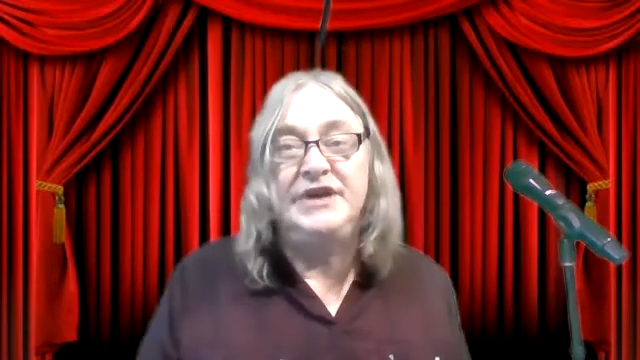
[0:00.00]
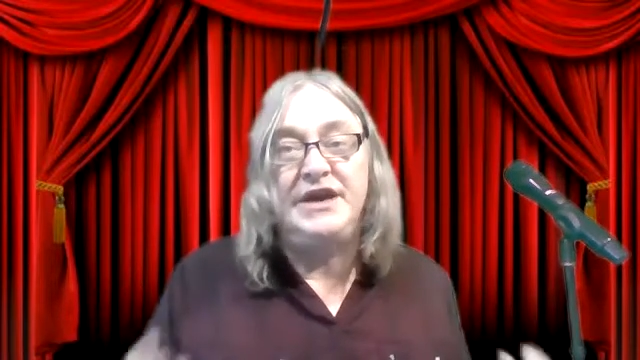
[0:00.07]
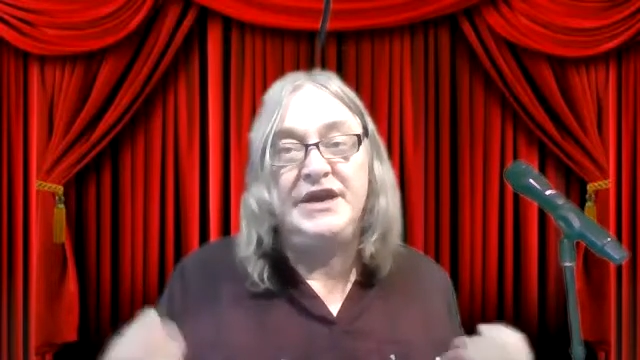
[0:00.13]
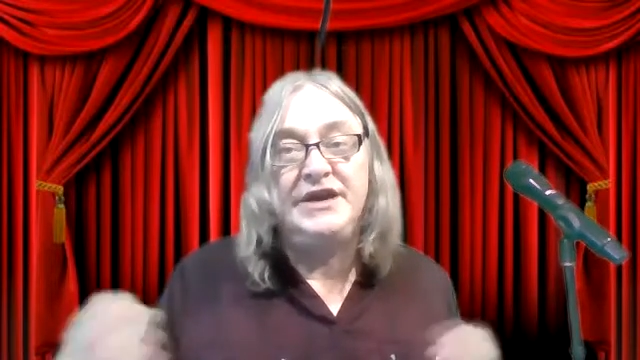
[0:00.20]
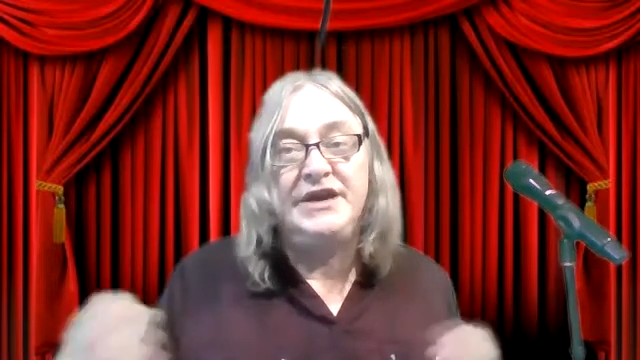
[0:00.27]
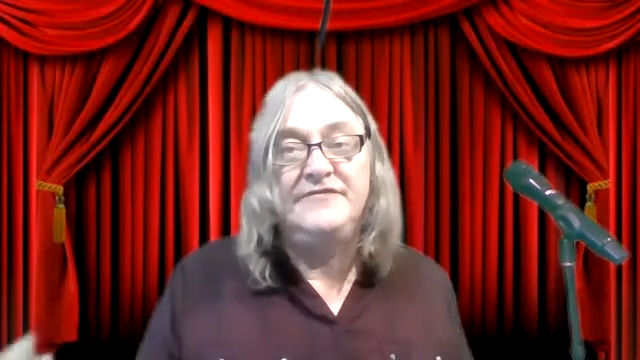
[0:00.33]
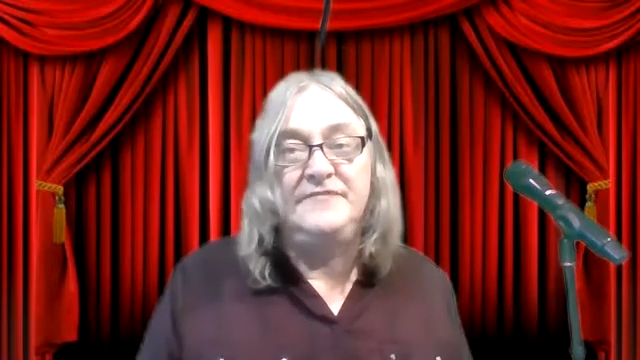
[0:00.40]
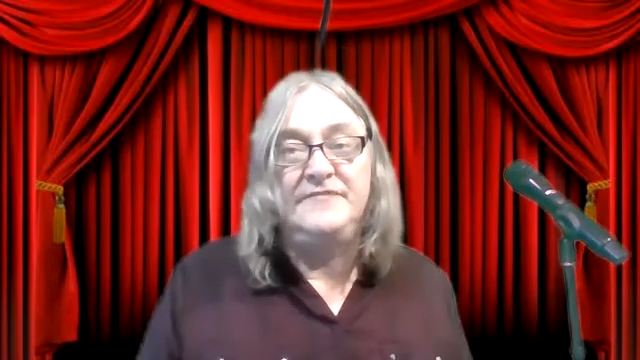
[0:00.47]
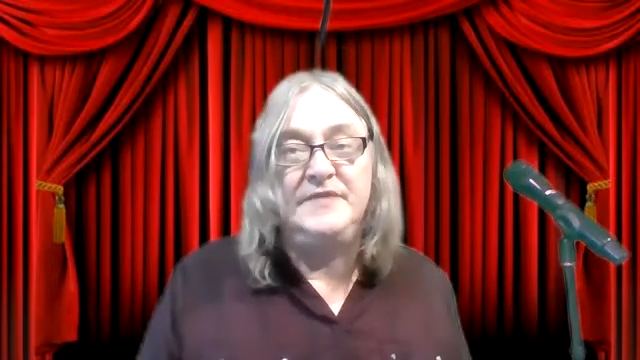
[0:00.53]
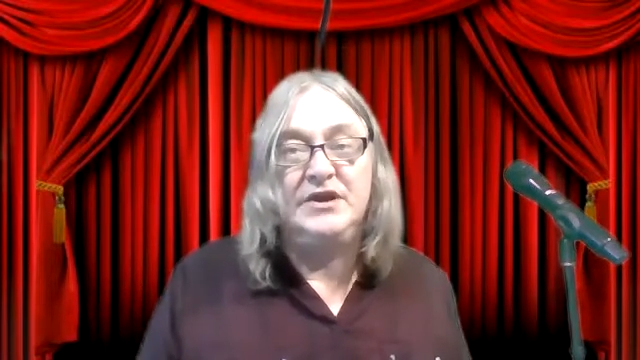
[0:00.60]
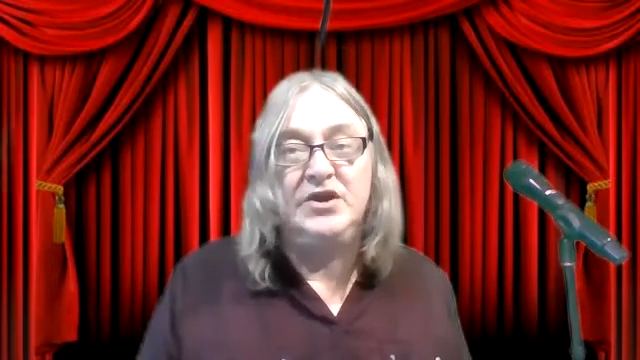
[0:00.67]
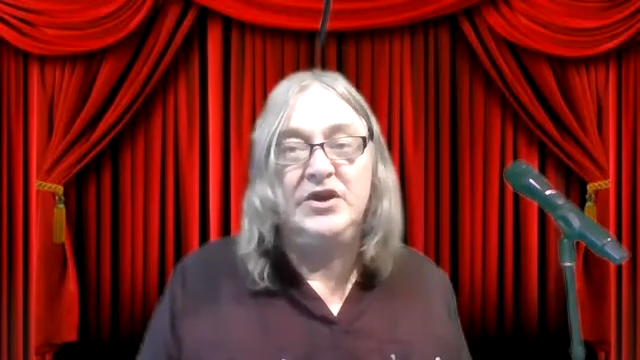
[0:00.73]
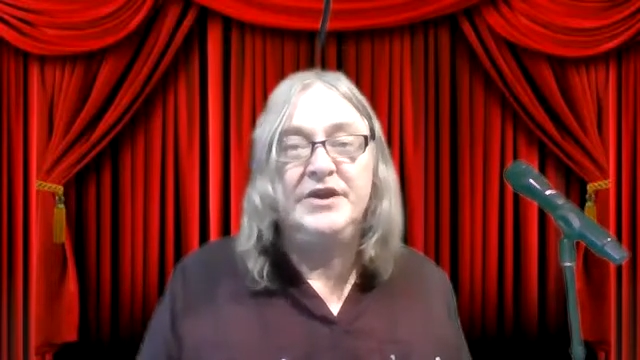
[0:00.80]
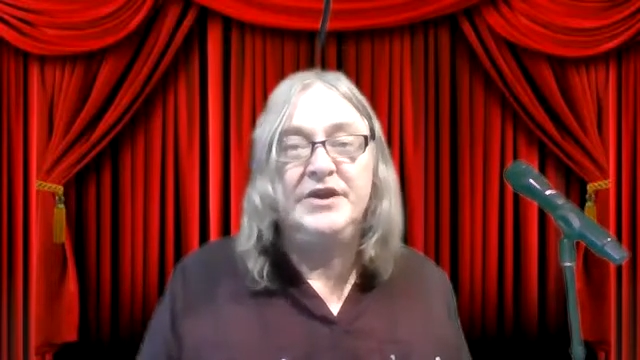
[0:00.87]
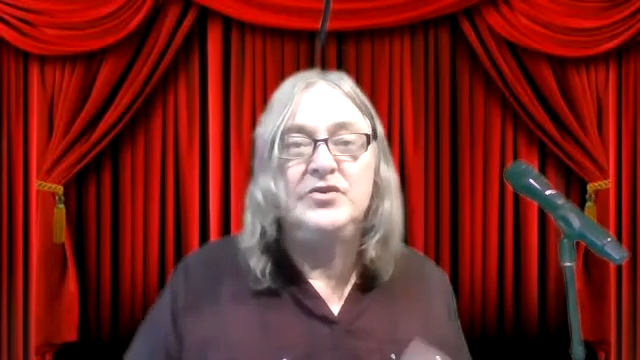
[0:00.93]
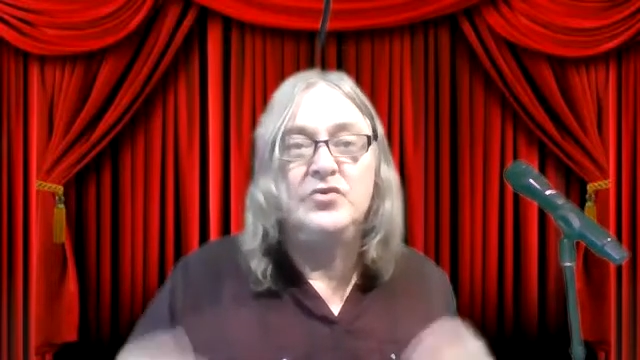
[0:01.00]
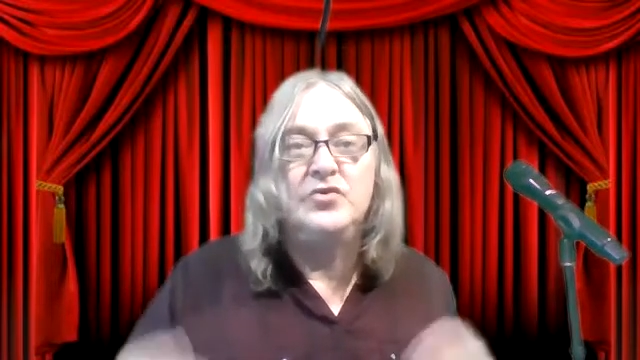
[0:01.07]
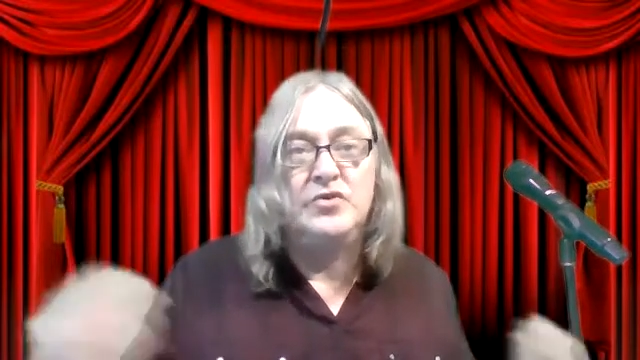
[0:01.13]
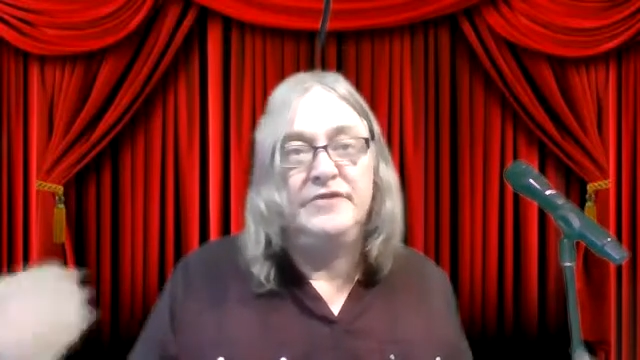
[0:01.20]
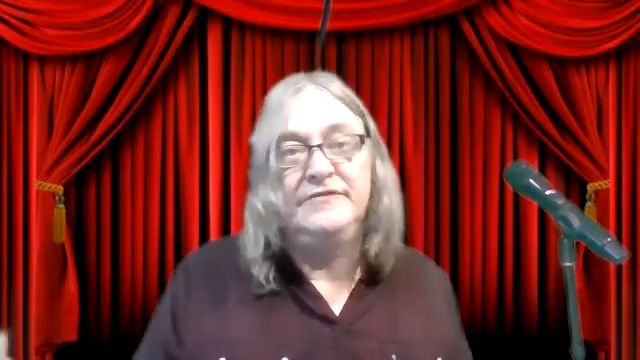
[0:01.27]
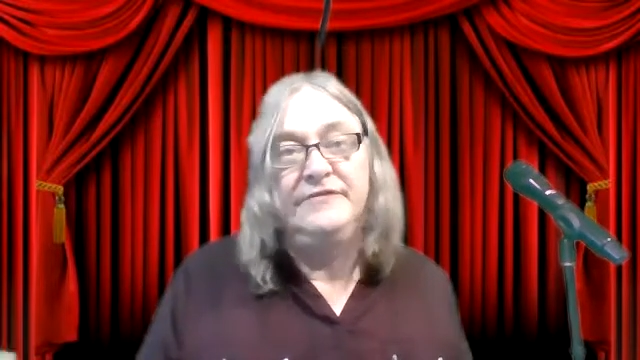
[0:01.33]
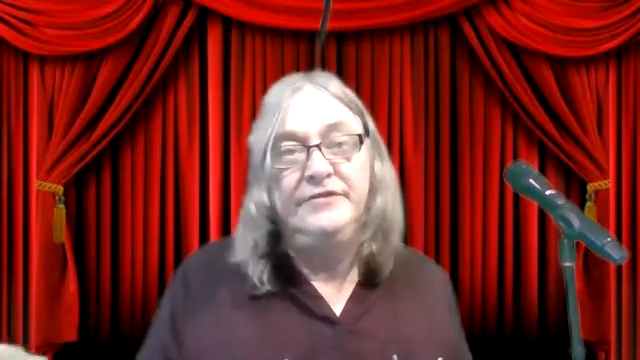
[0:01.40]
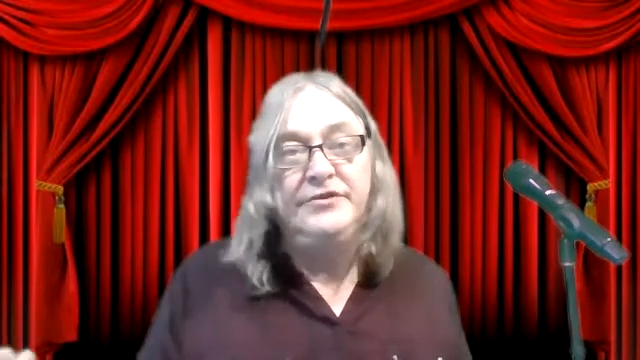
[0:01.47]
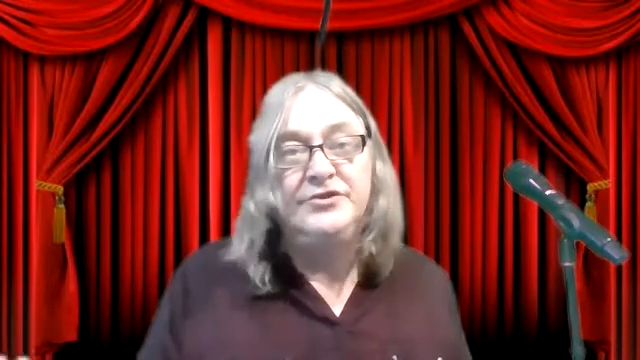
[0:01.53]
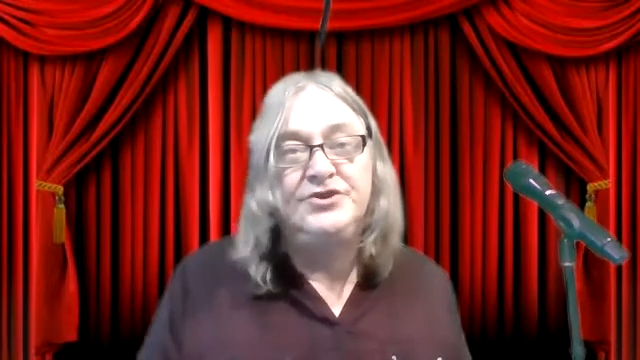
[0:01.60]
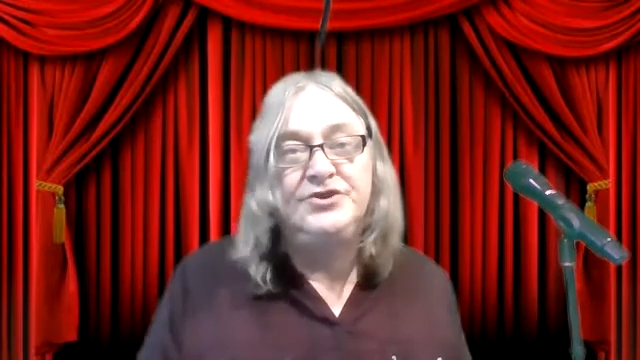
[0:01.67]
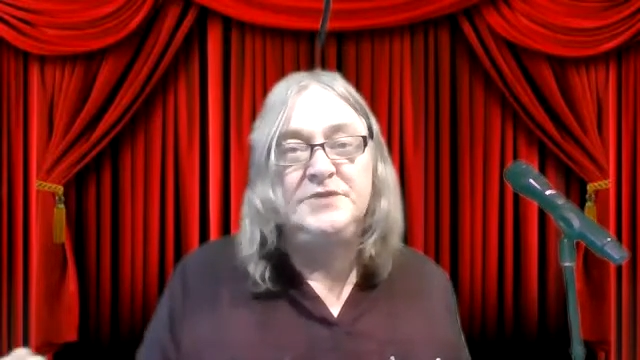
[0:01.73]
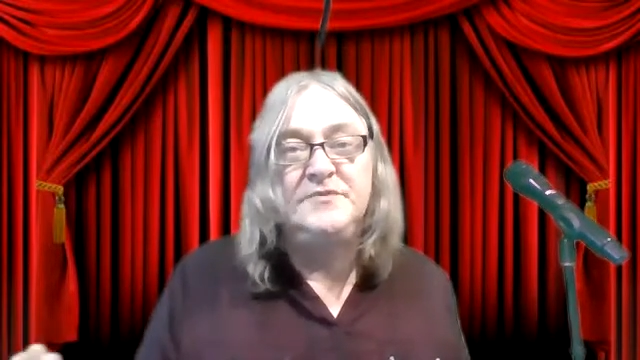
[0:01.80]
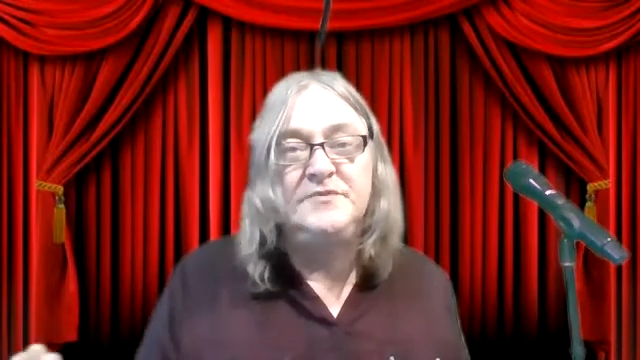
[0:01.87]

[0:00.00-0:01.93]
and give me a like or on YouTube